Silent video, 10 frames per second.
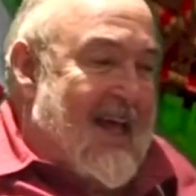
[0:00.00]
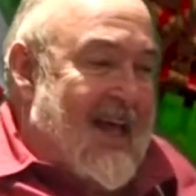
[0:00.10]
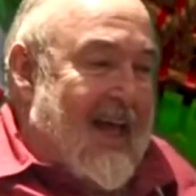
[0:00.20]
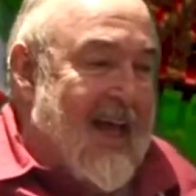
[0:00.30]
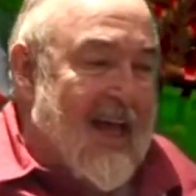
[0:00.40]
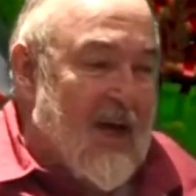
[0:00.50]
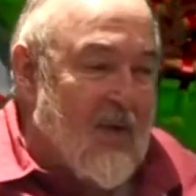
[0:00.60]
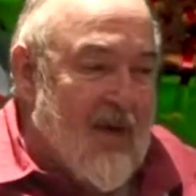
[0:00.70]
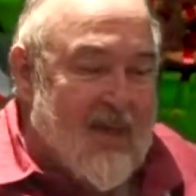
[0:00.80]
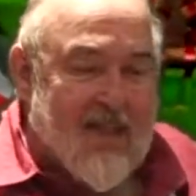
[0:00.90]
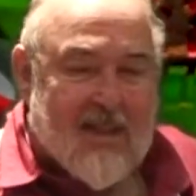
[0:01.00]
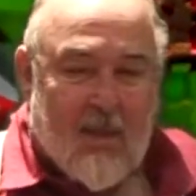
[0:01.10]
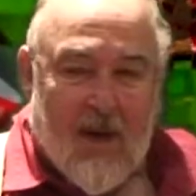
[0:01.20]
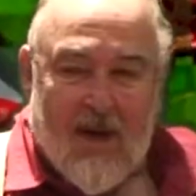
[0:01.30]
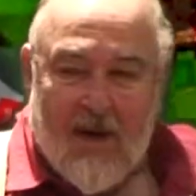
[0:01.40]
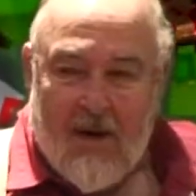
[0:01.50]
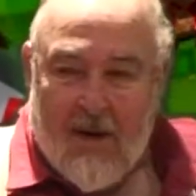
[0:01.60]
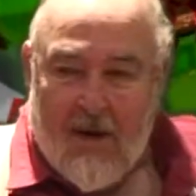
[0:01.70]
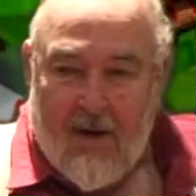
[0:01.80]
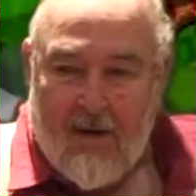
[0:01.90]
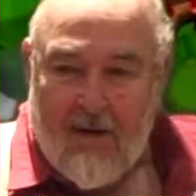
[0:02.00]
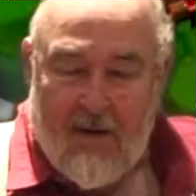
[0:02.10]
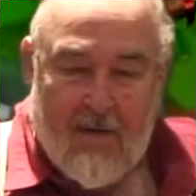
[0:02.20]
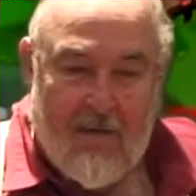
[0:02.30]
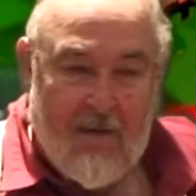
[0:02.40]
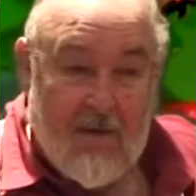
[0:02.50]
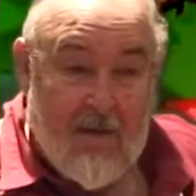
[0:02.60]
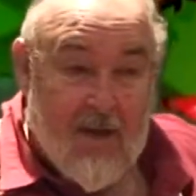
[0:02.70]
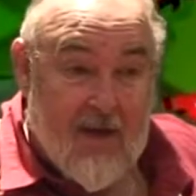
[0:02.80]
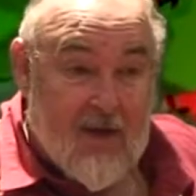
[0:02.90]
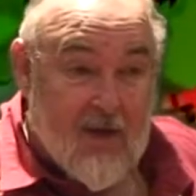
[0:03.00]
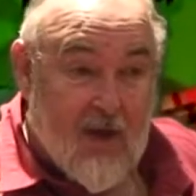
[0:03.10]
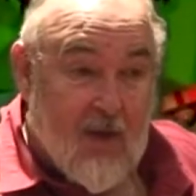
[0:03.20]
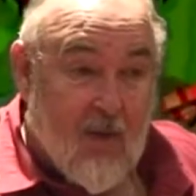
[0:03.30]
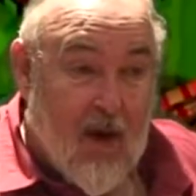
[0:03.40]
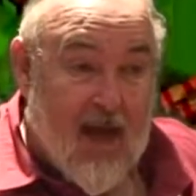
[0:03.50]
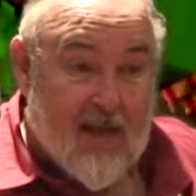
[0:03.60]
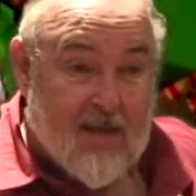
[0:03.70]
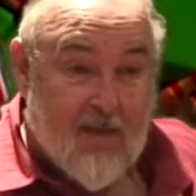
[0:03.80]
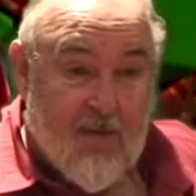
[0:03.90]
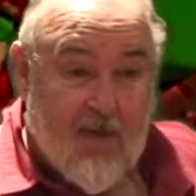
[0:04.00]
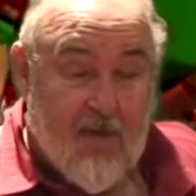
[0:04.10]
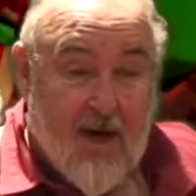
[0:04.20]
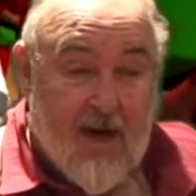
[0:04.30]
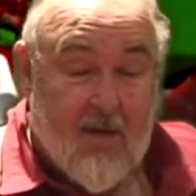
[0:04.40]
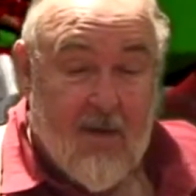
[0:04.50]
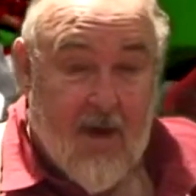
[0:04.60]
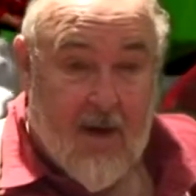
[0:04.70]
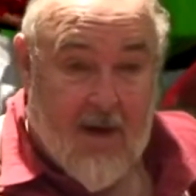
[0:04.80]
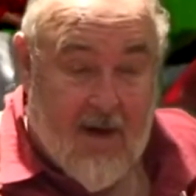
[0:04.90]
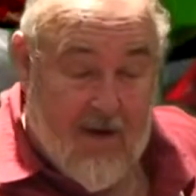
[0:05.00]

And it would disappear into the grasp of the mighty Mark.